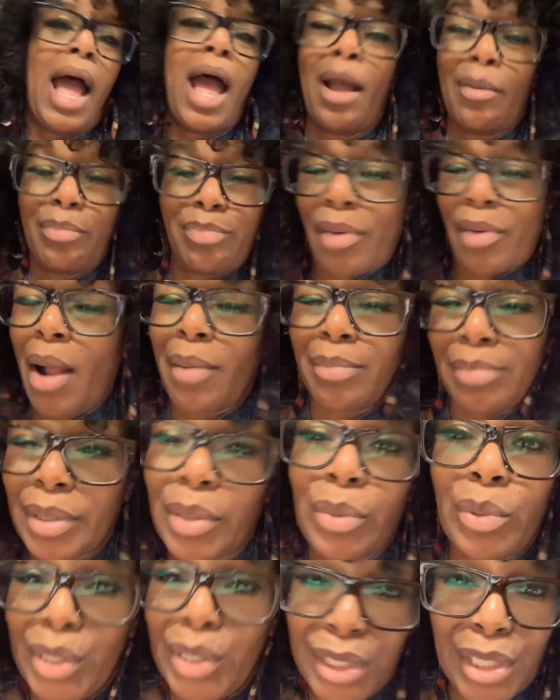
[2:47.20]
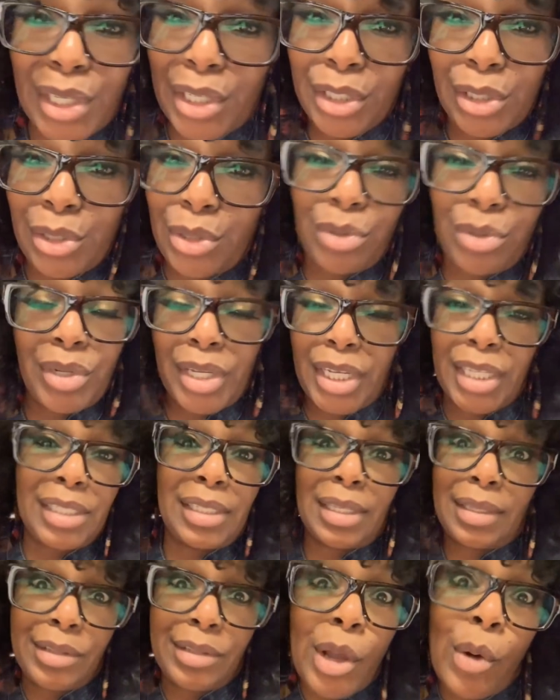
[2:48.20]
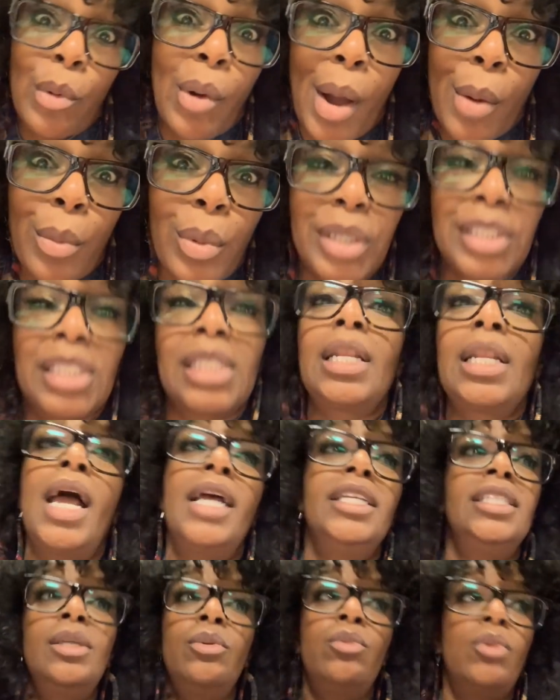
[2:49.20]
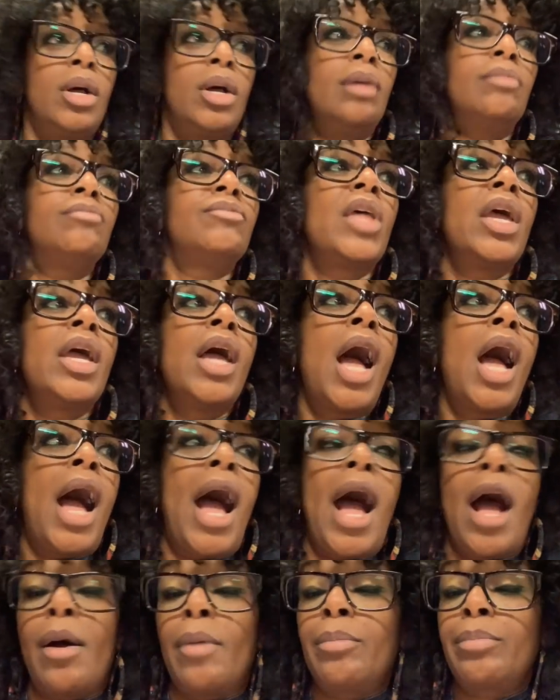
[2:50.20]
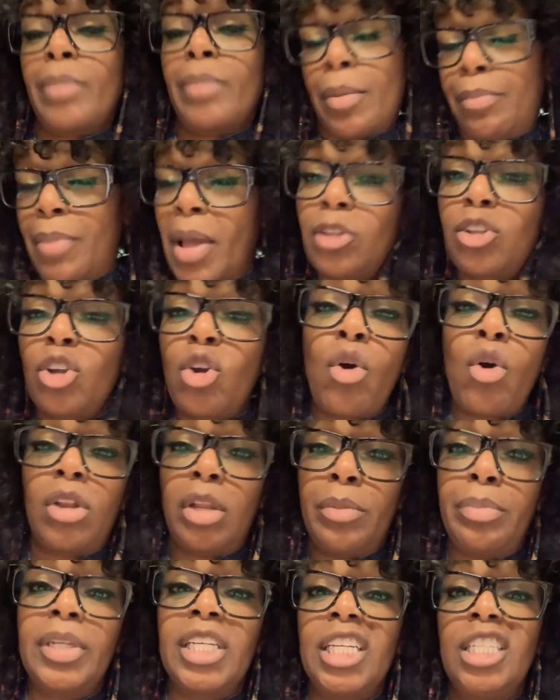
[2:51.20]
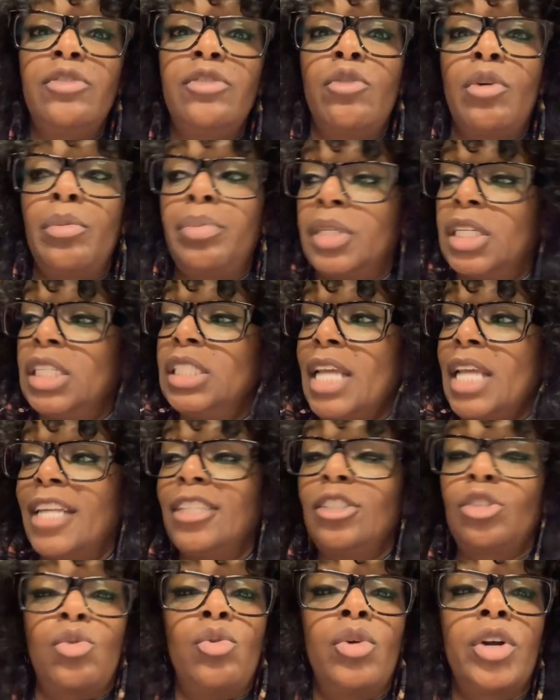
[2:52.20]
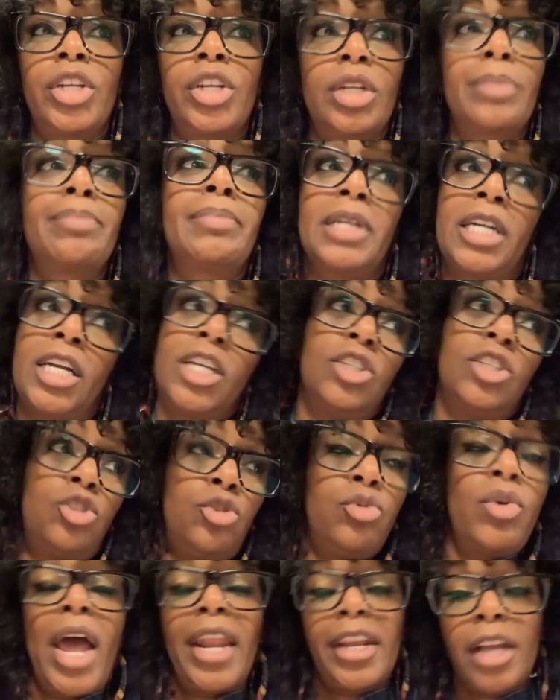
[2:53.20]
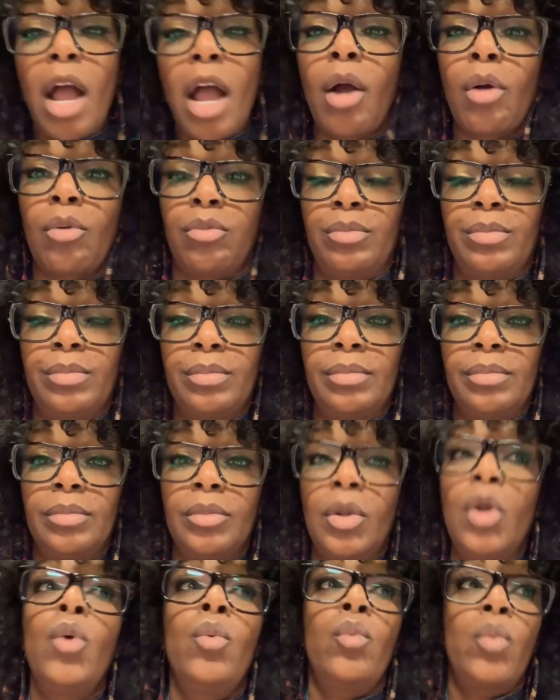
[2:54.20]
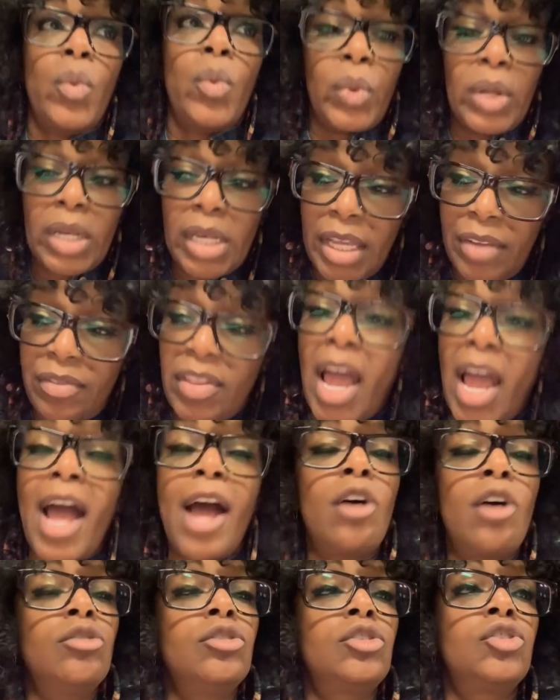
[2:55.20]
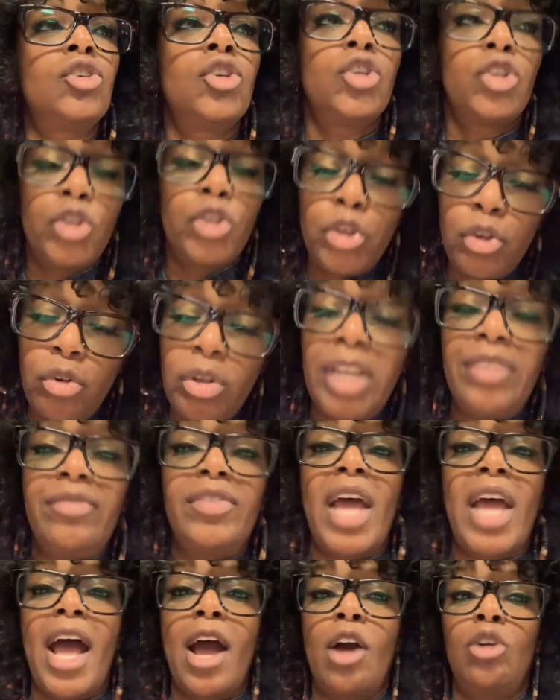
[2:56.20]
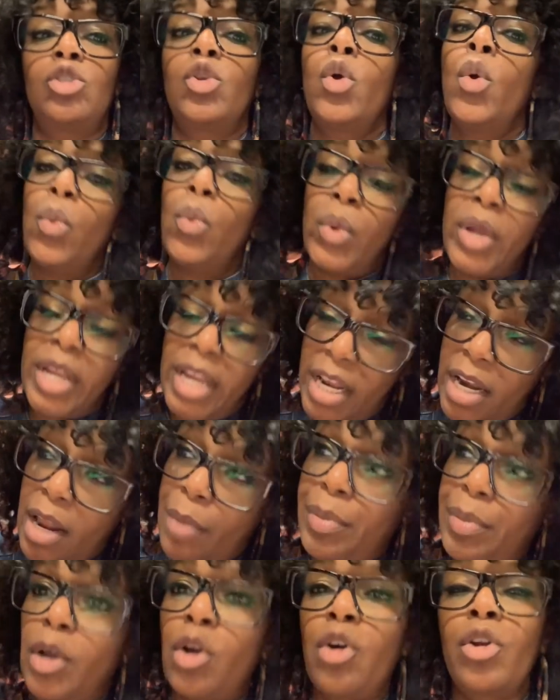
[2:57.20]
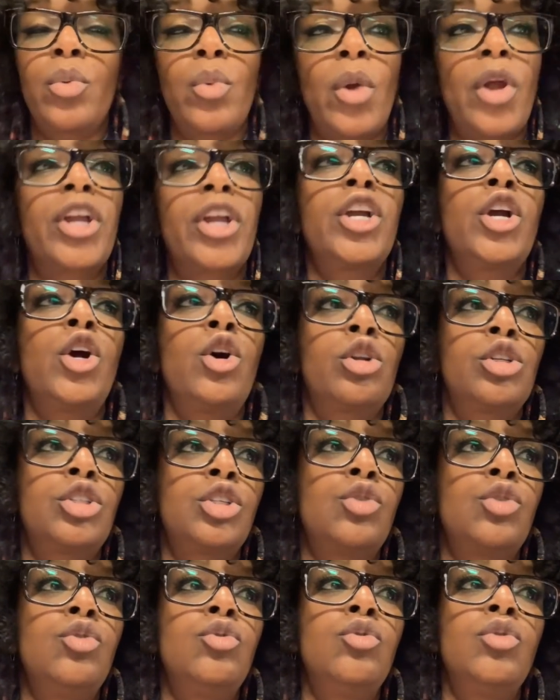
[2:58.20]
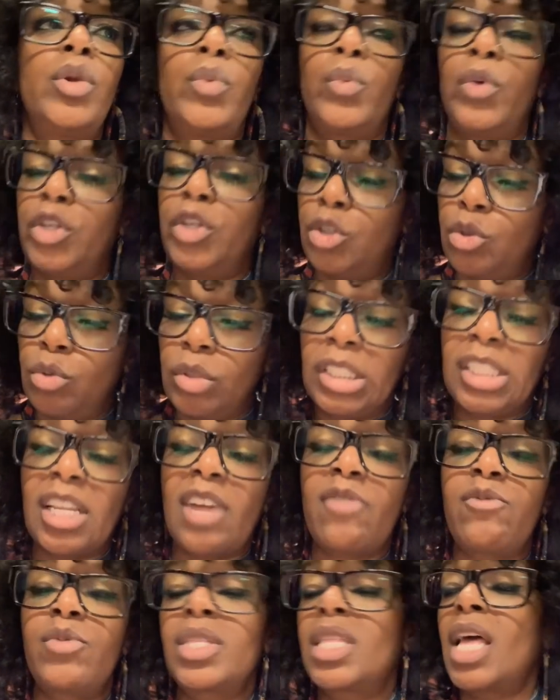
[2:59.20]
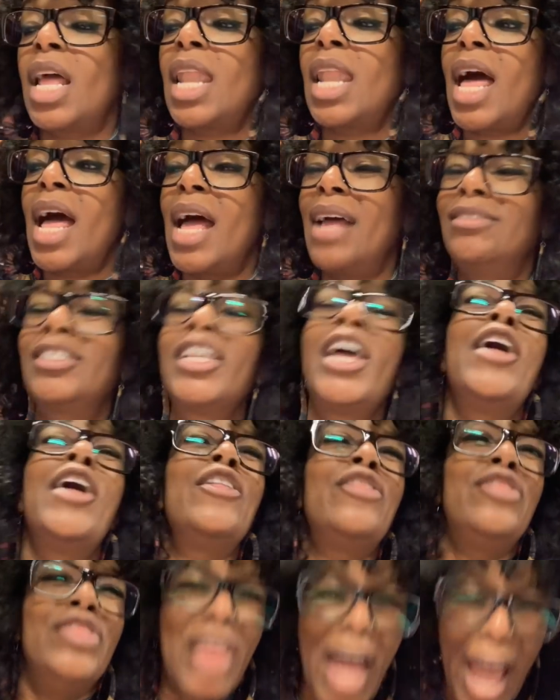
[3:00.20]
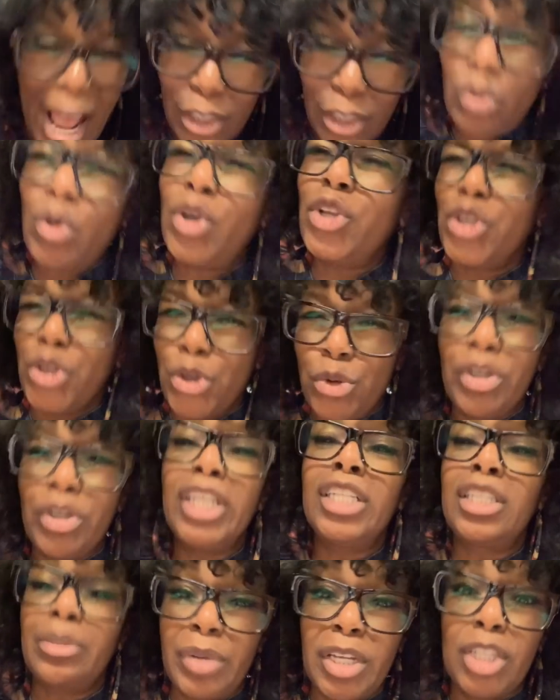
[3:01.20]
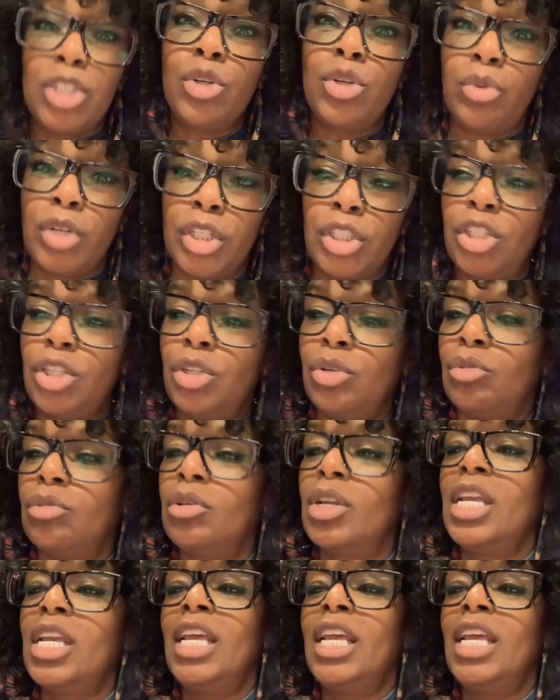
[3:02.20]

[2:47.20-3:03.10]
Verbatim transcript: I probably wasn't going to do this. No, I wasn't. I said, well, I'm about to call the police for a police escort because you got to go. When we leave the house, you leave the house. We get up and go to work and go to school and we're doing stuff with our lives. That's what you need to be doing too.